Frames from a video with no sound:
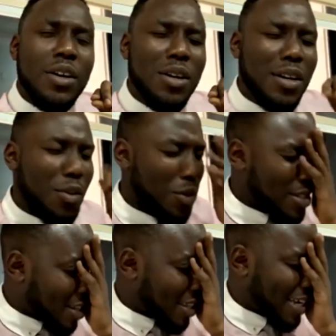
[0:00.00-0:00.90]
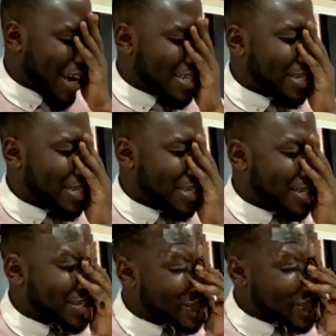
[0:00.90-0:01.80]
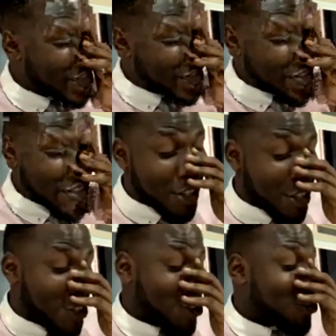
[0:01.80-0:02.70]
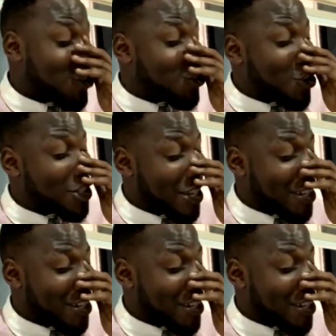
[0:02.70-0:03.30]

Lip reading: what's the other guy's name? Josh and